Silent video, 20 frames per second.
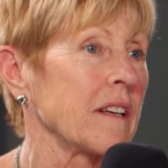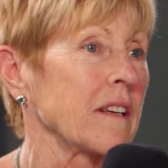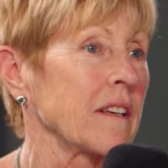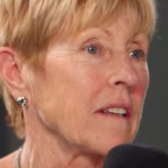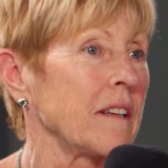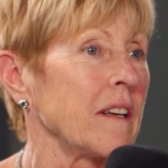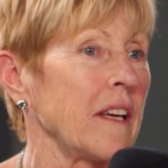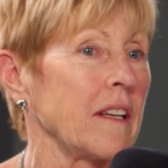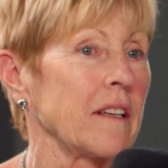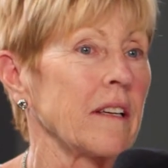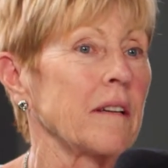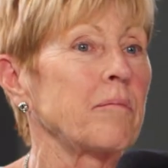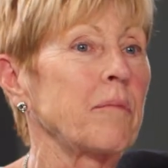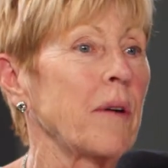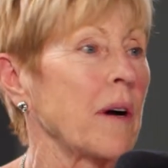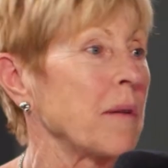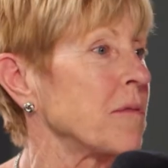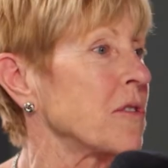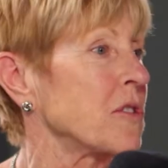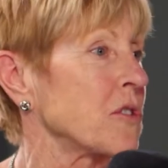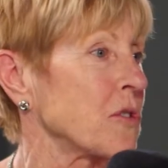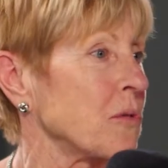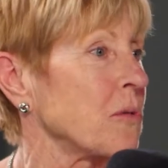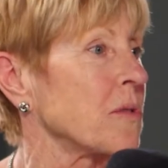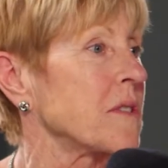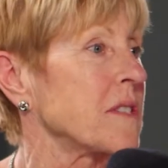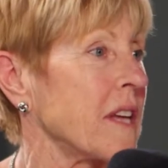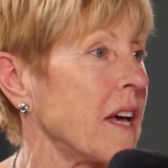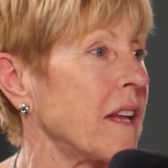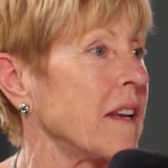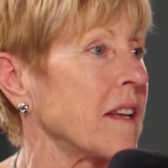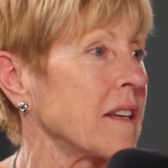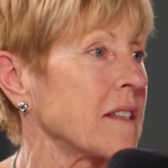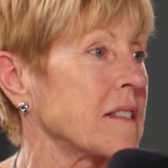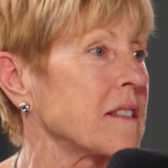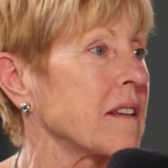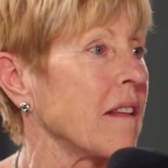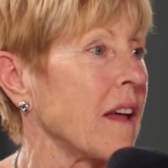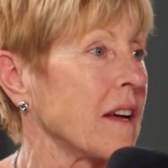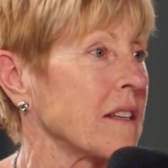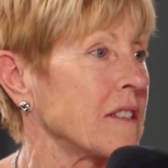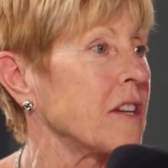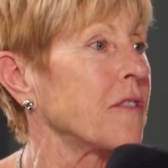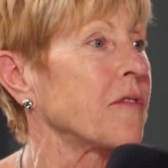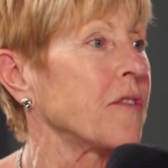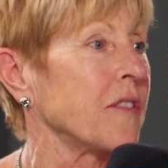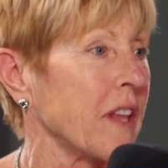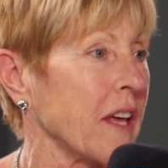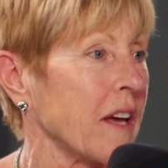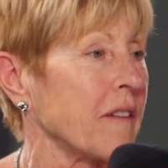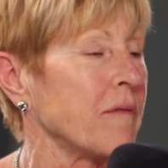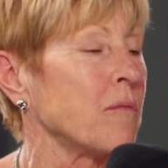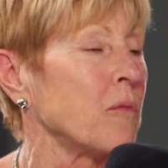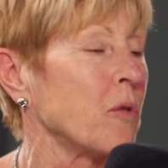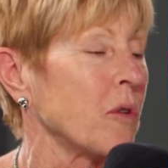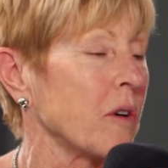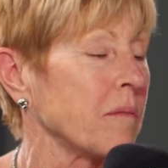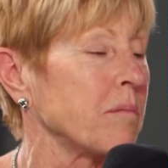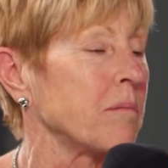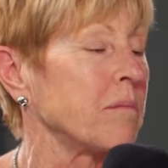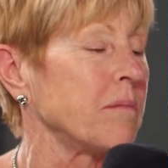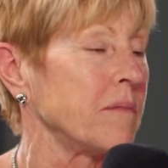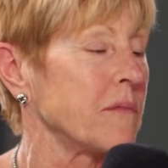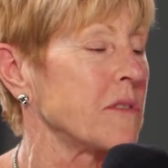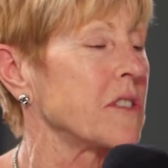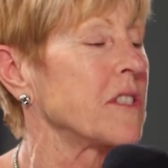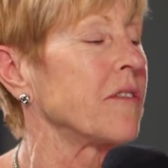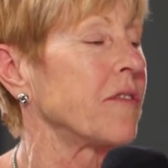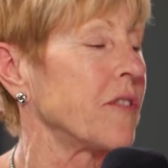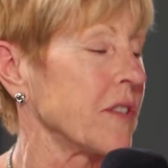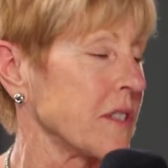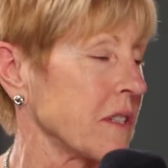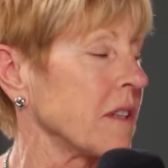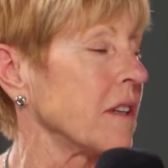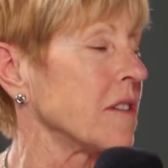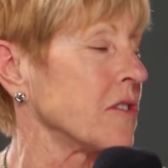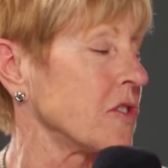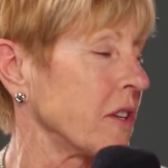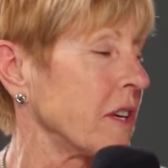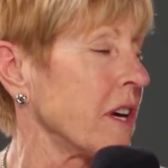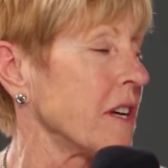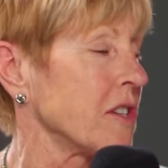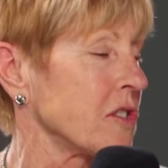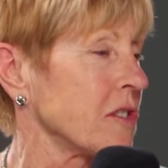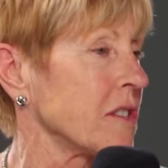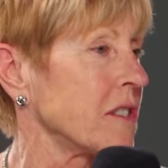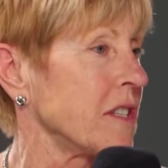a in a public school setting, it's a lot different. They have more physical education